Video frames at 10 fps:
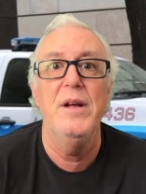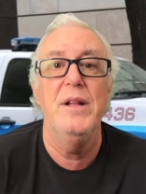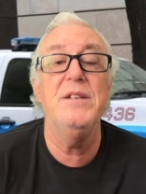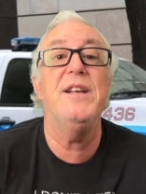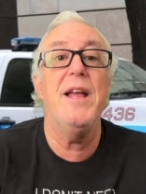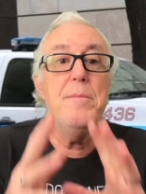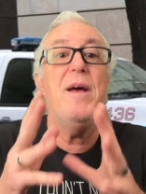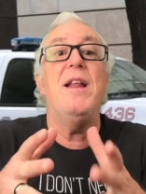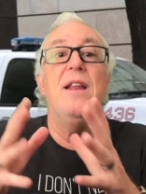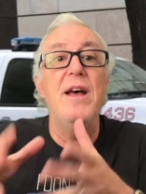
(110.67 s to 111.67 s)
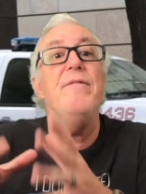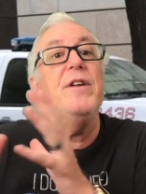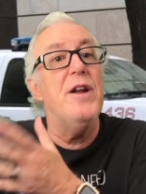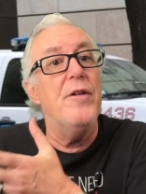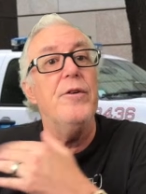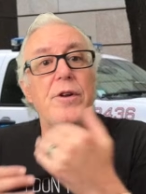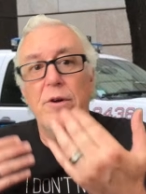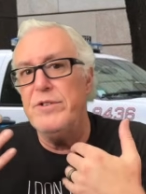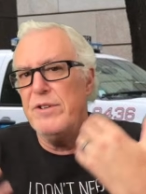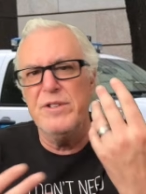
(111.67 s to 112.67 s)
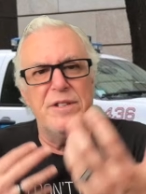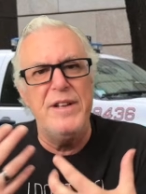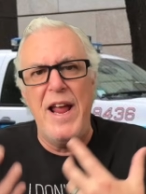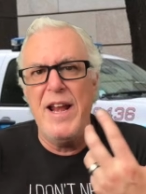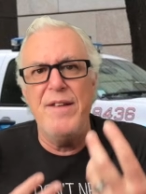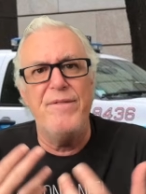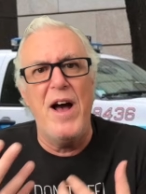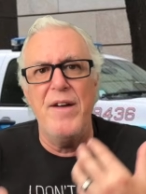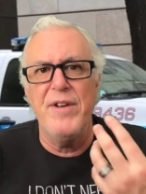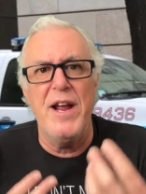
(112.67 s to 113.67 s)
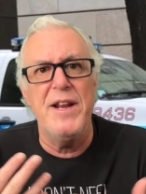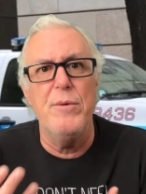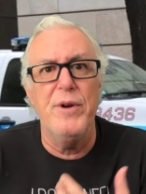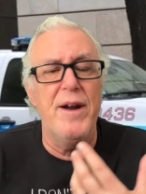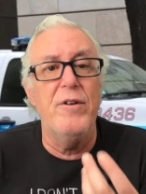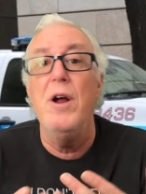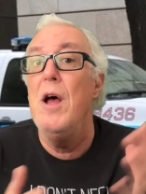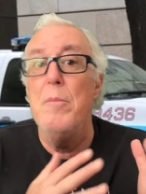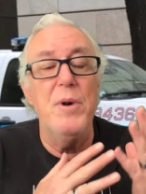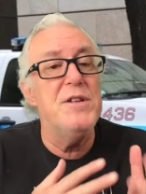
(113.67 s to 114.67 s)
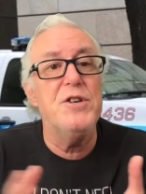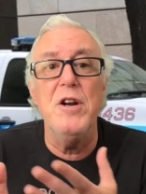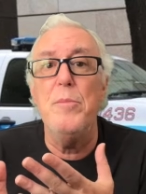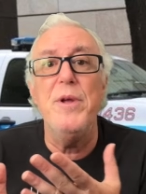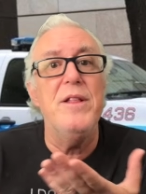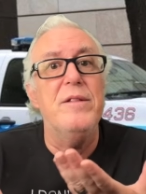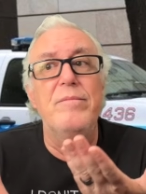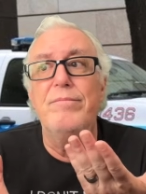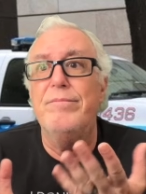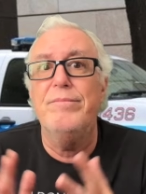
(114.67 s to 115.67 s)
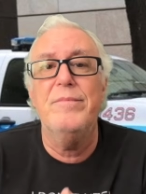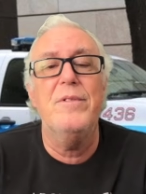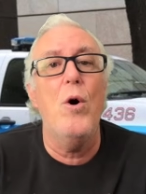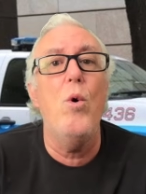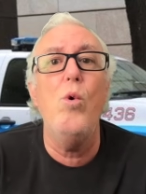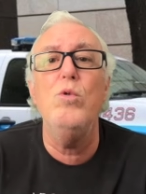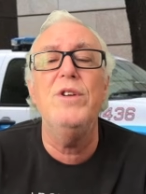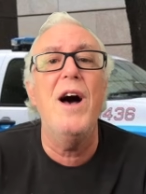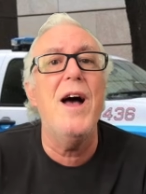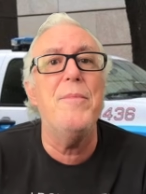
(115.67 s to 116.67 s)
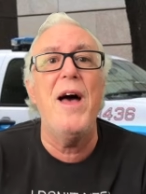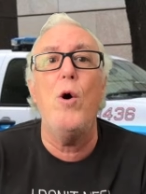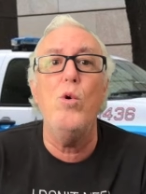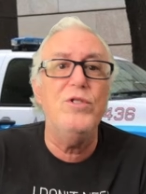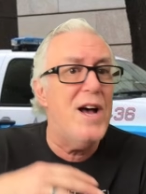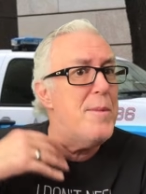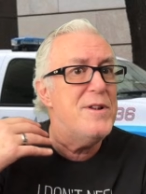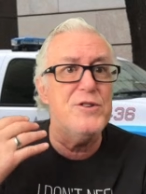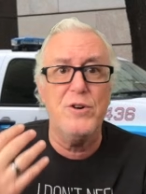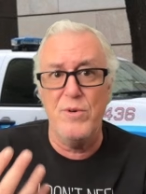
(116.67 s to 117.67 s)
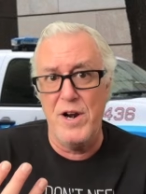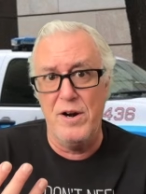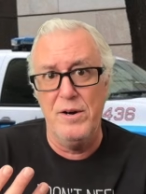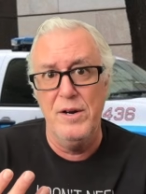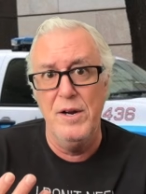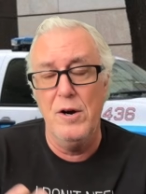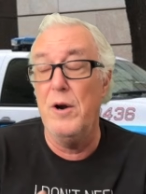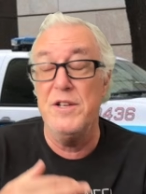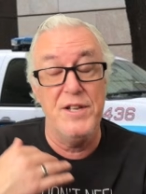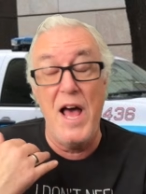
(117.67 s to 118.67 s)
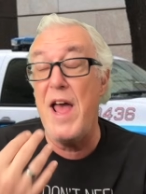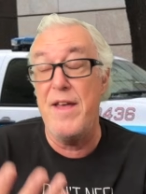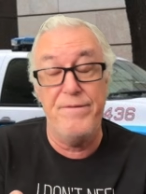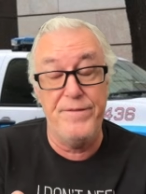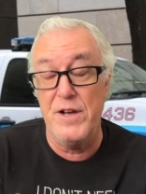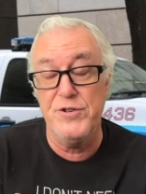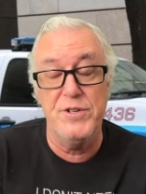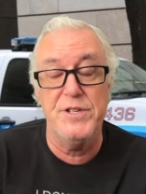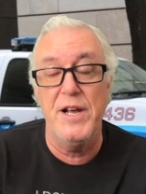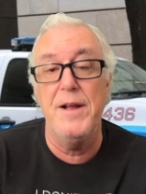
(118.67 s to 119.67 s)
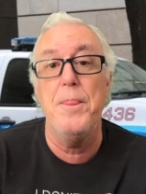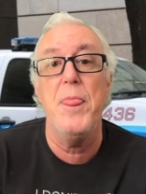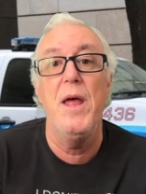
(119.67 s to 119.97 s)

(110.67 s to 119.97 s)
they say he may live another, you know, until he's eighty-five, ninety, whatever, but he's going to be the whole time, that whole time in his career, or his life, I should say,